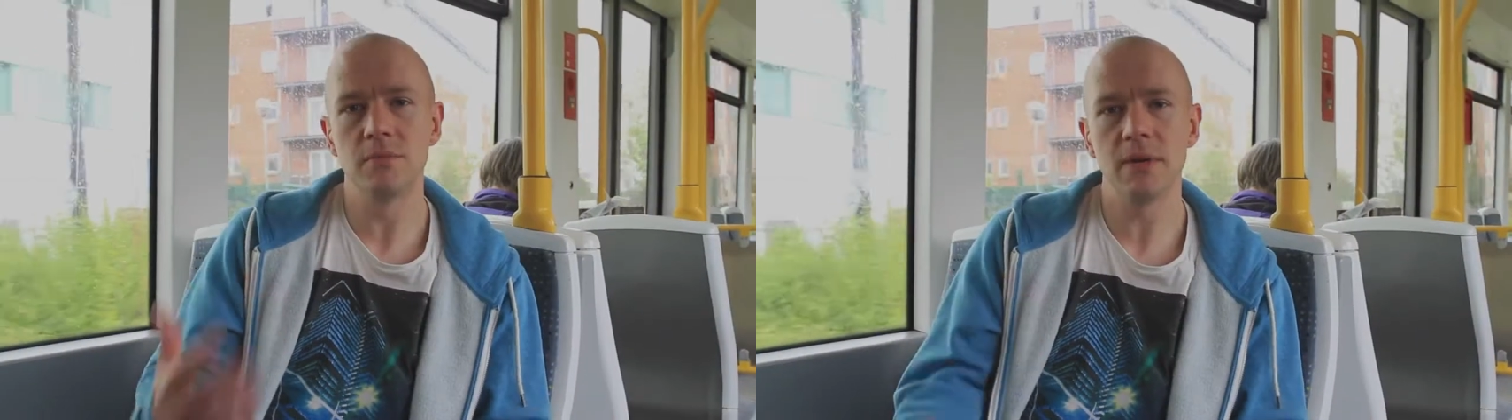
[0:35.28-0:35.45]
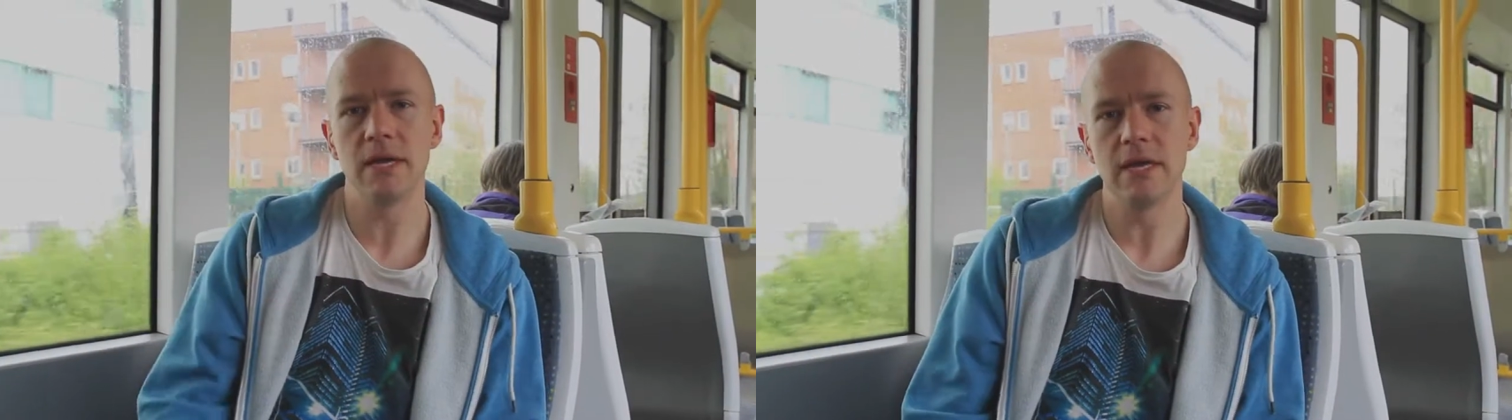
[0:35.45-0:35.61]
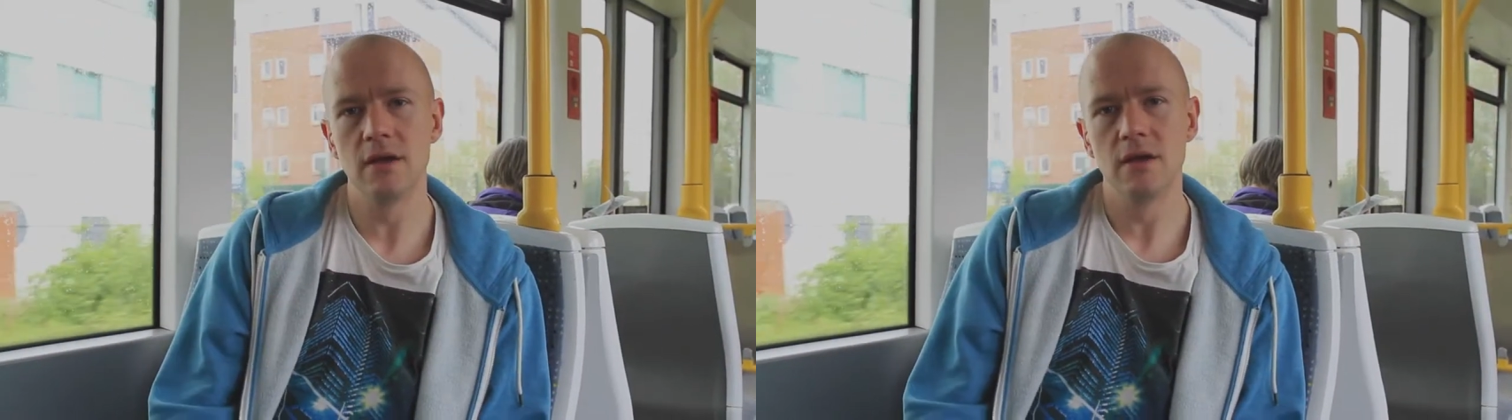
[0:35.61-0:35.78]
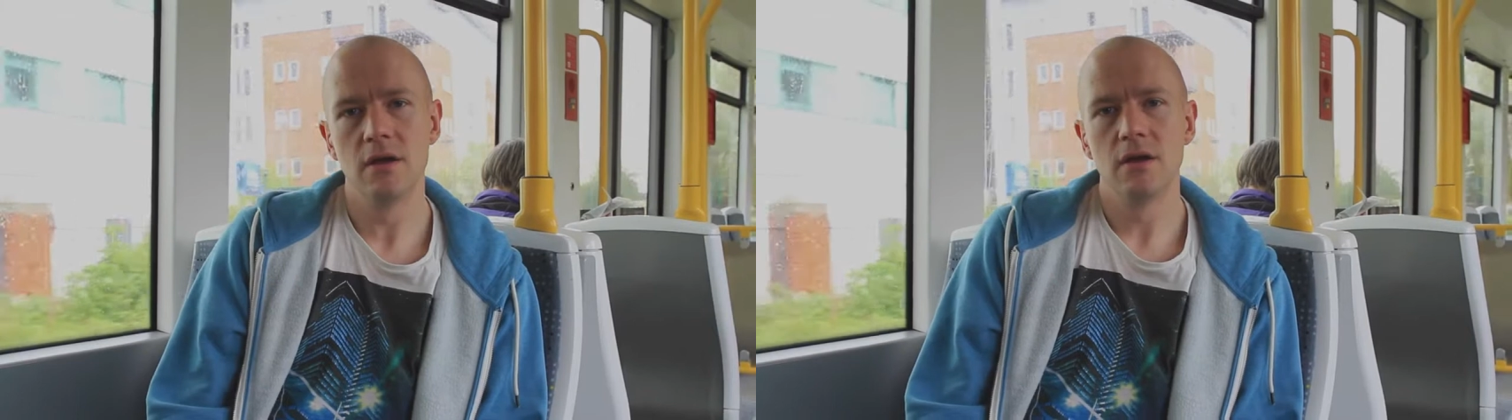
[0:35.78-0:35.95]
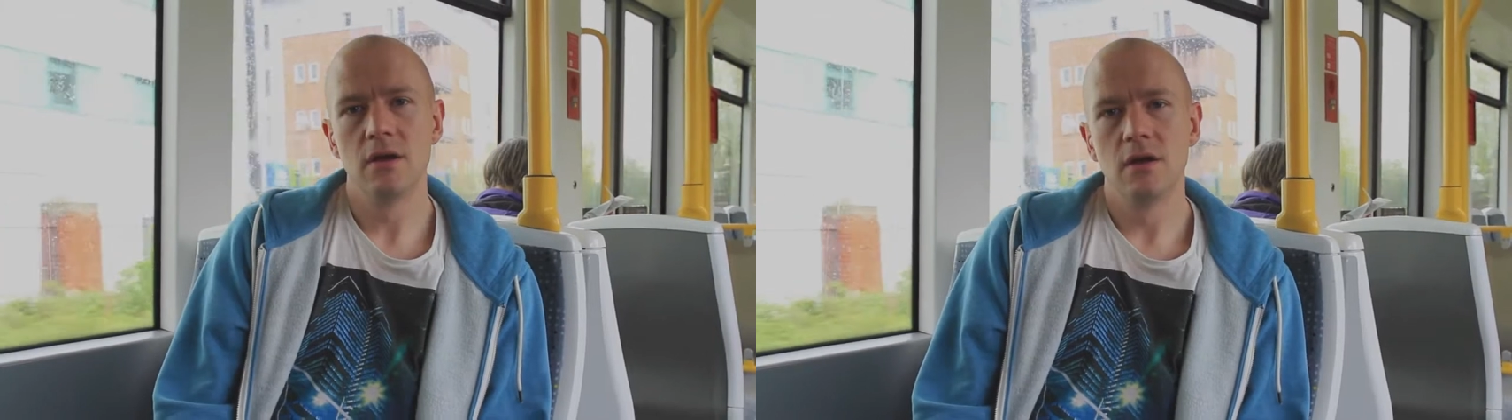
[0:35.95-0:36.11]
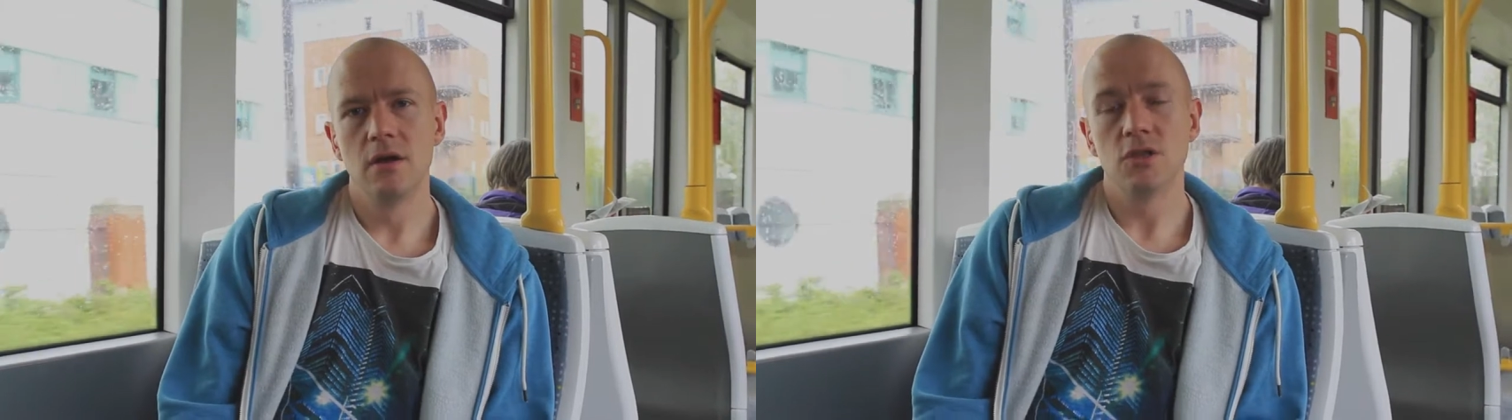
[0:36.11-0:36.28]
to be,
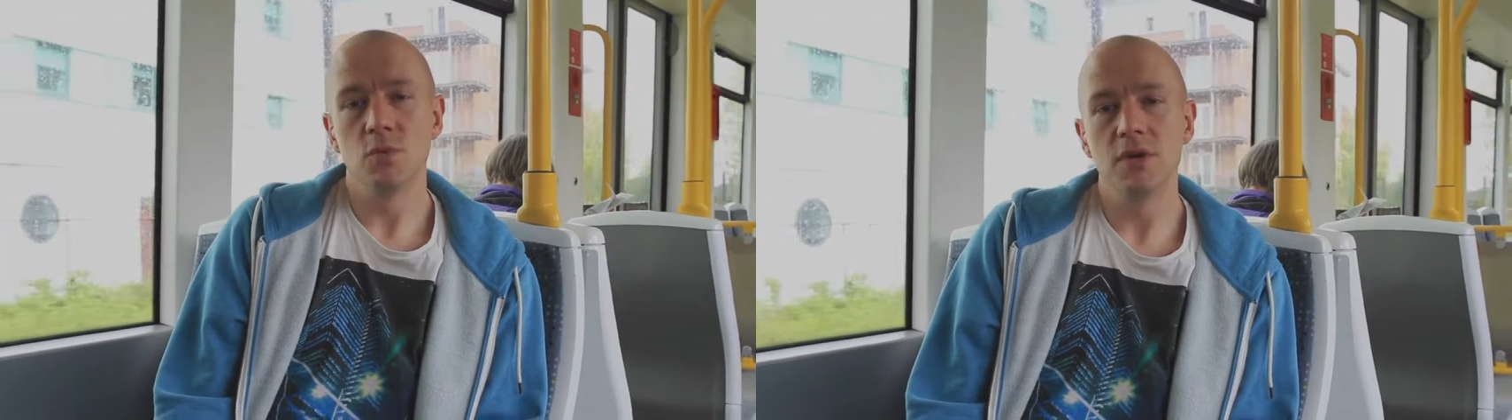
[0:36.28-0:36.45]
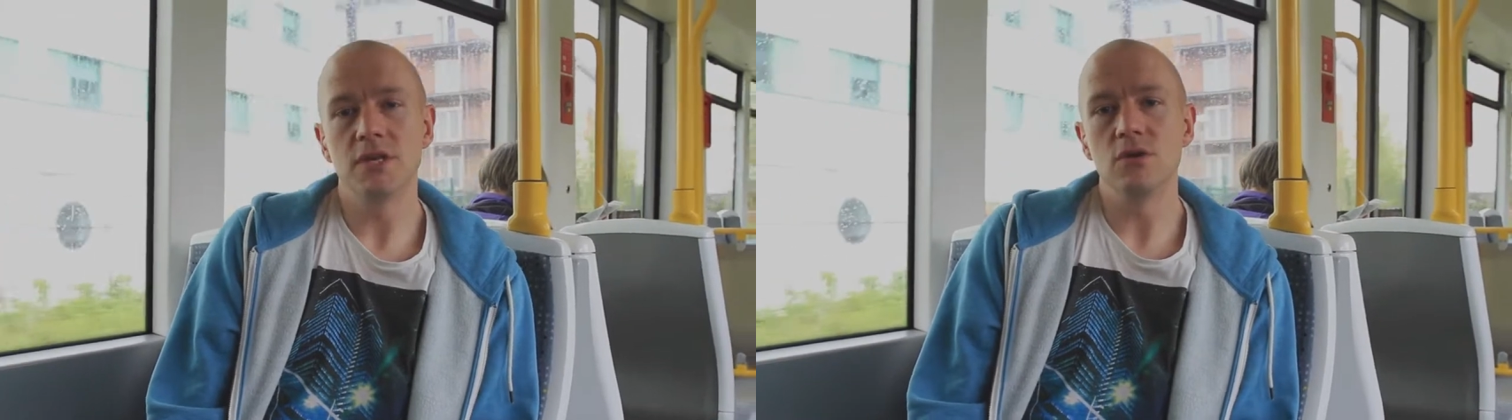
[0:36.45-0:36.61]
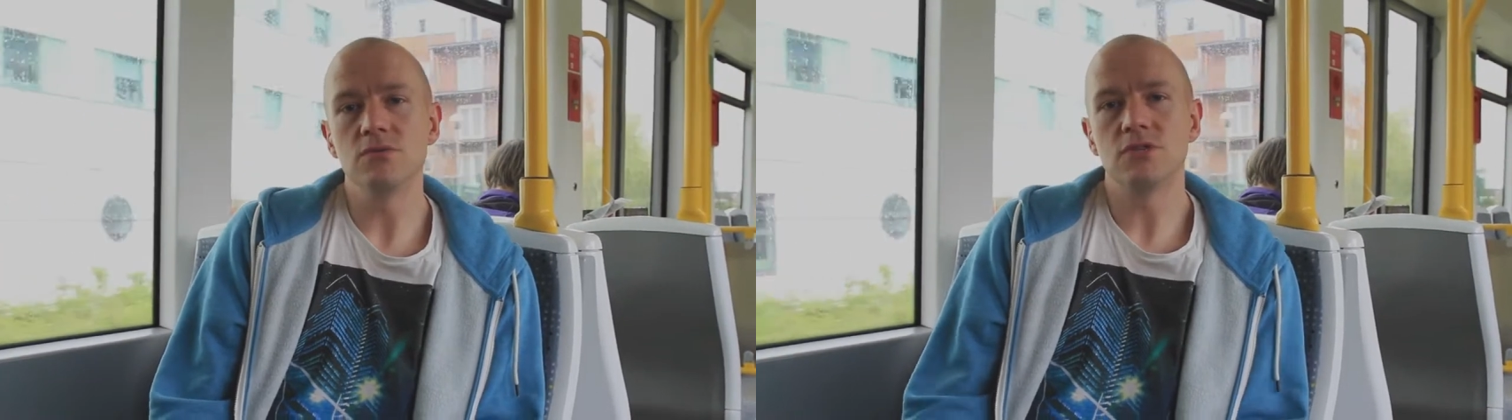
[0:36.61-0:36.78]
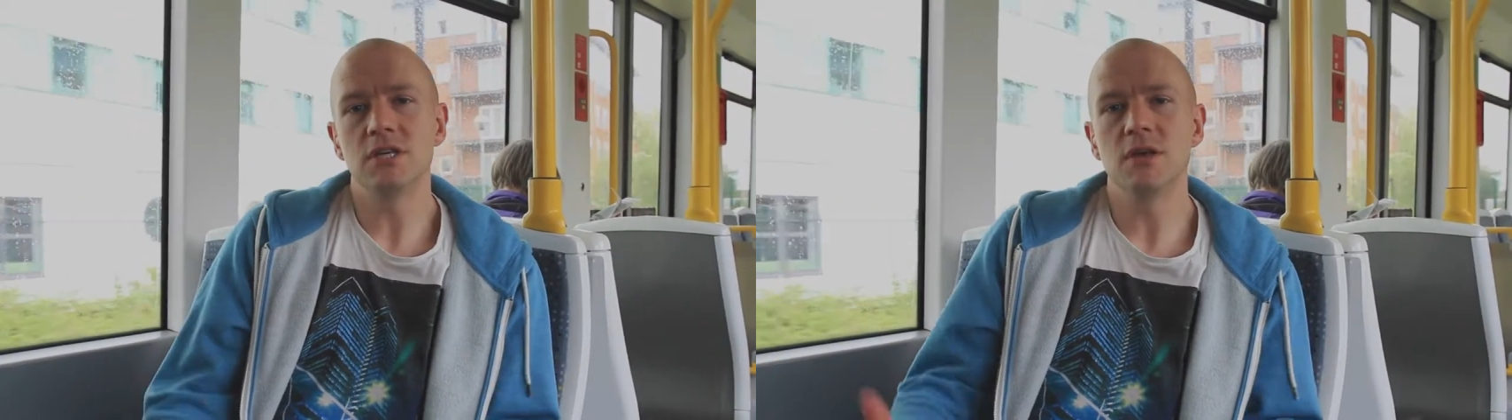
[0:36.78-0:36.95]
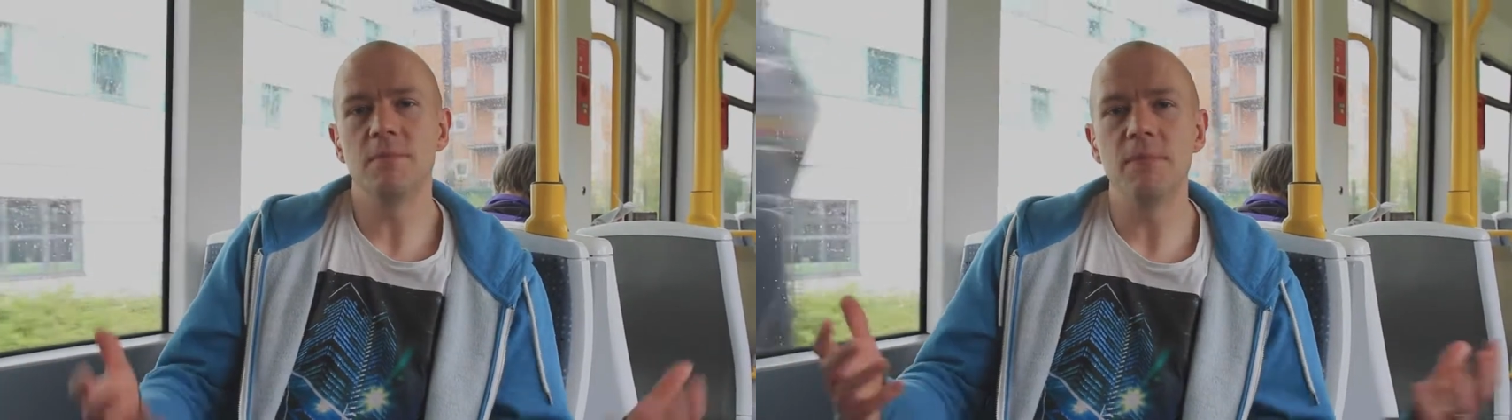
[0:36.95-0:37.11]
that we don't see the